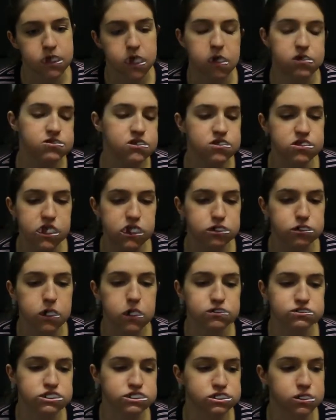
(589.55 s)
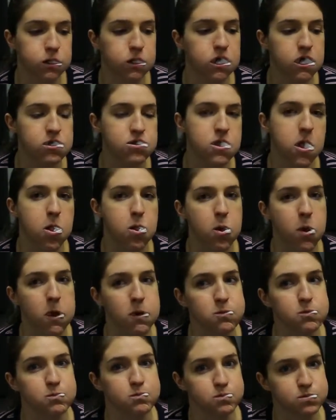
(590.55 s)
And then they close the door and then
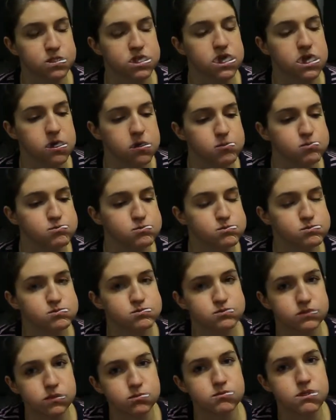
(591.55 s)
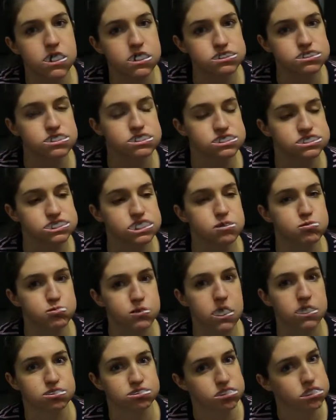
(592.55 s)
it makes it seem
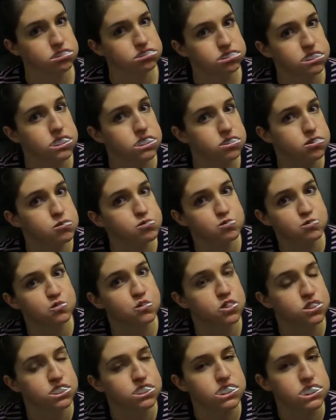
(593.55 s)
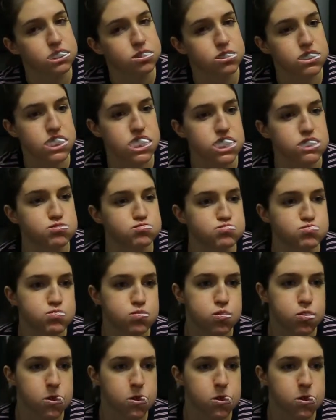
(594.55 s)
like they're like fooling around.